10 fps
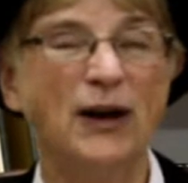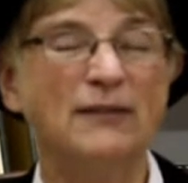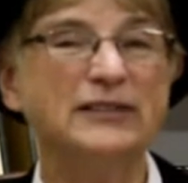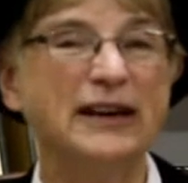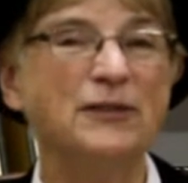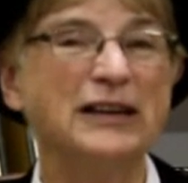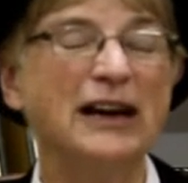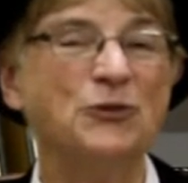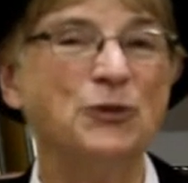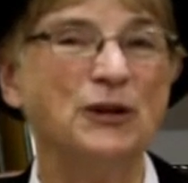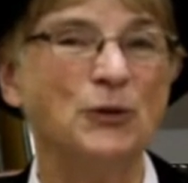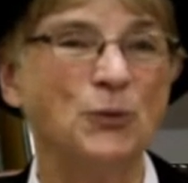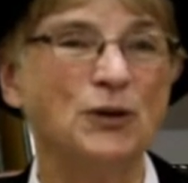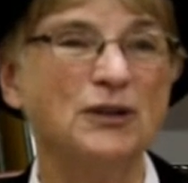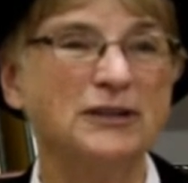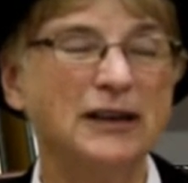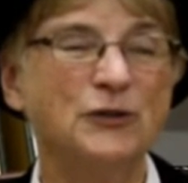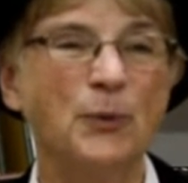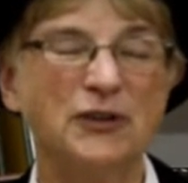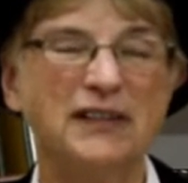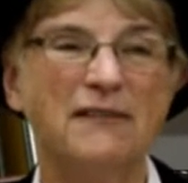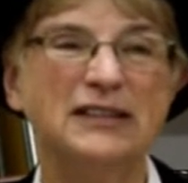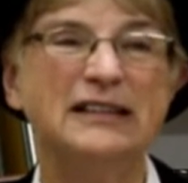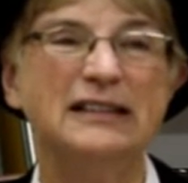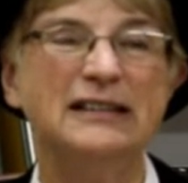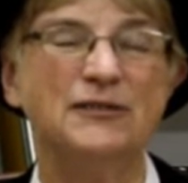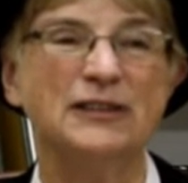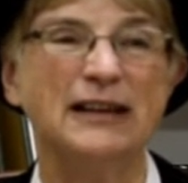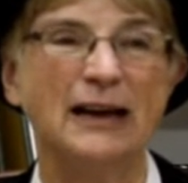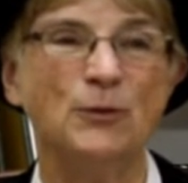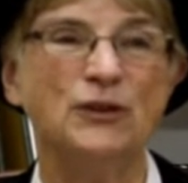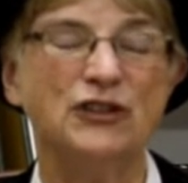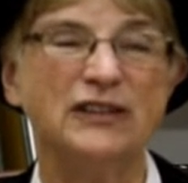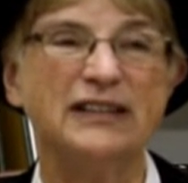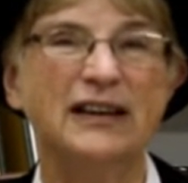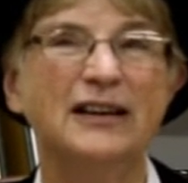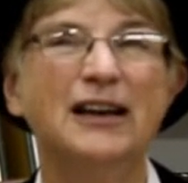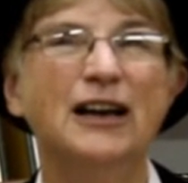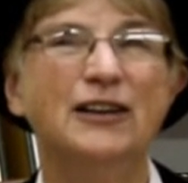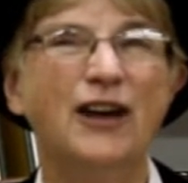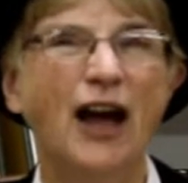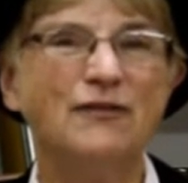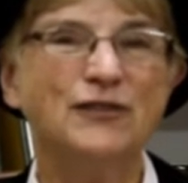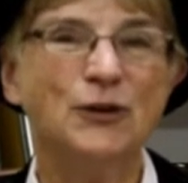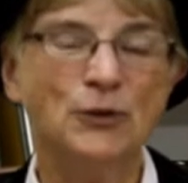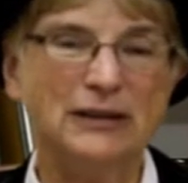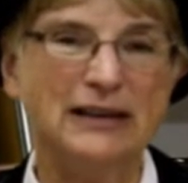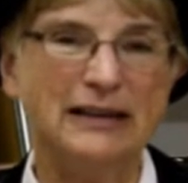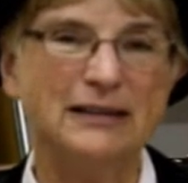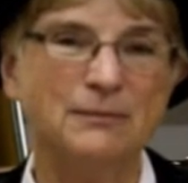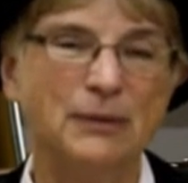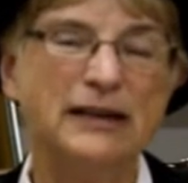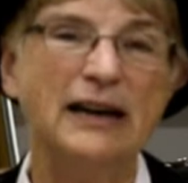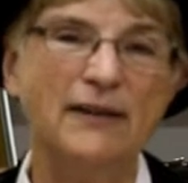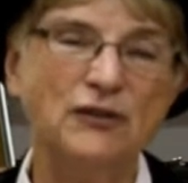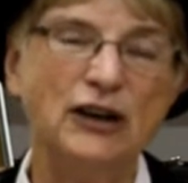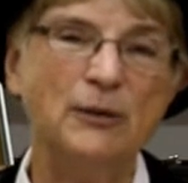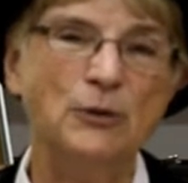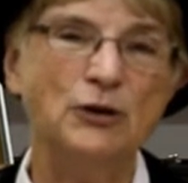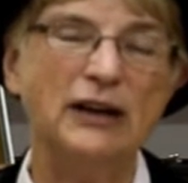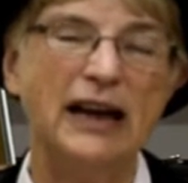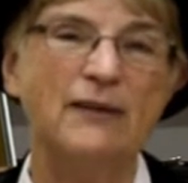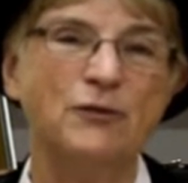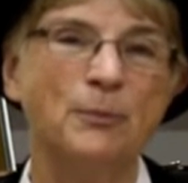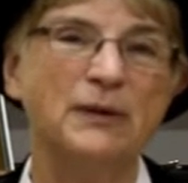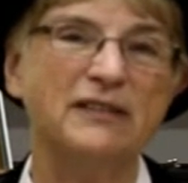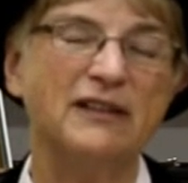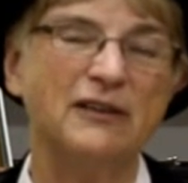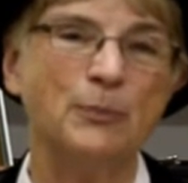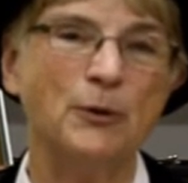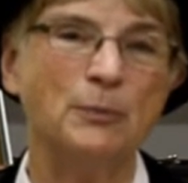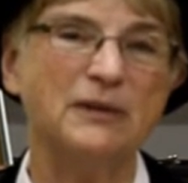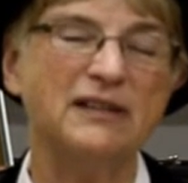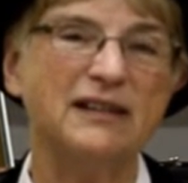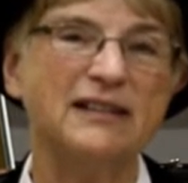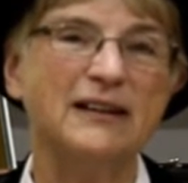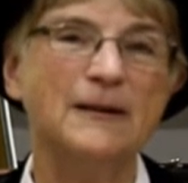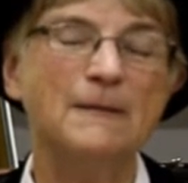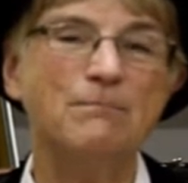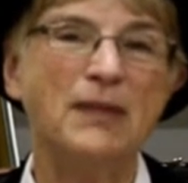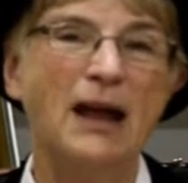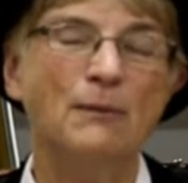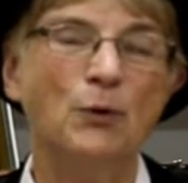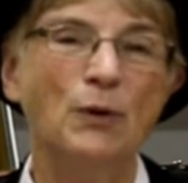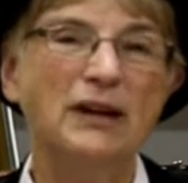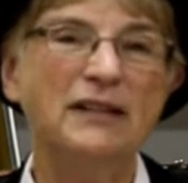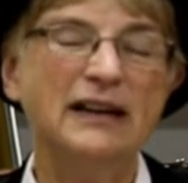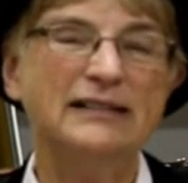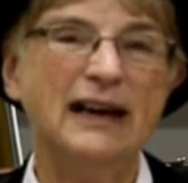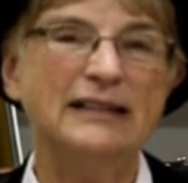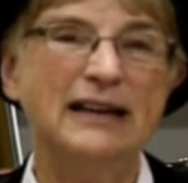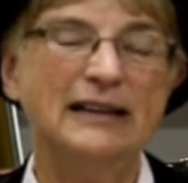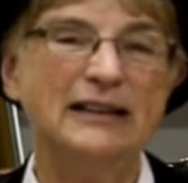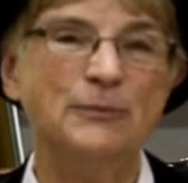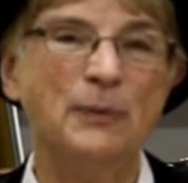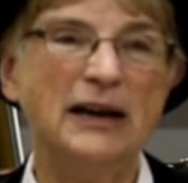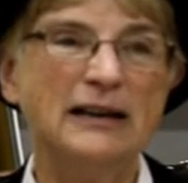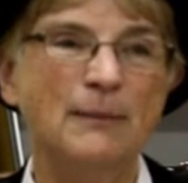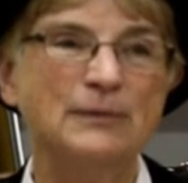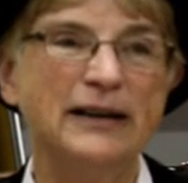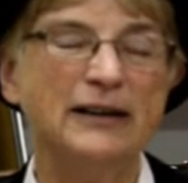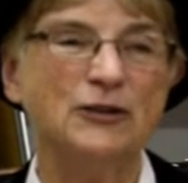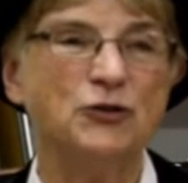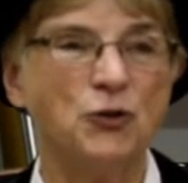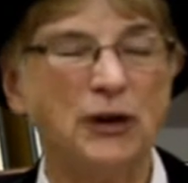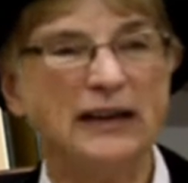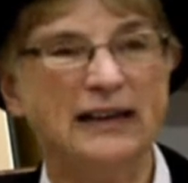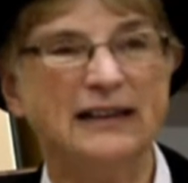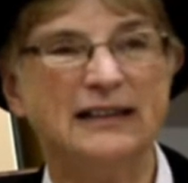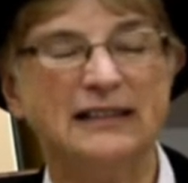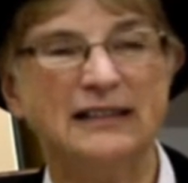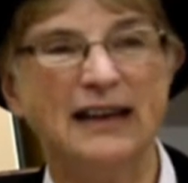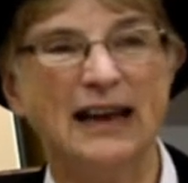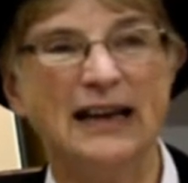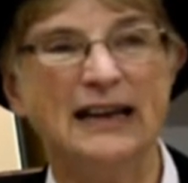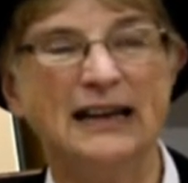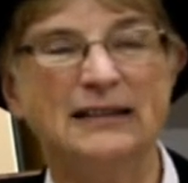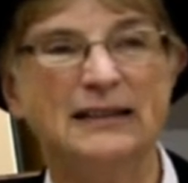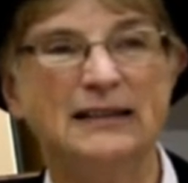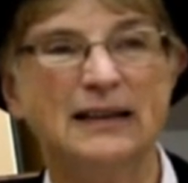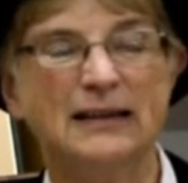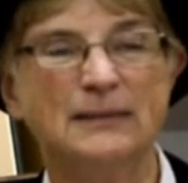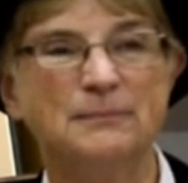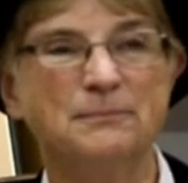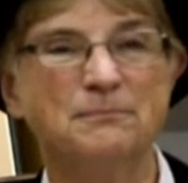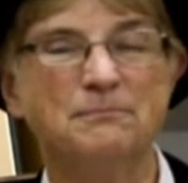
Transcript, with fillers: traveled to every country in the world, spoke 17 different languages. Not fluently, but enough to communicate for business purposes. But one of the things I've done is pick up little trinkets and um,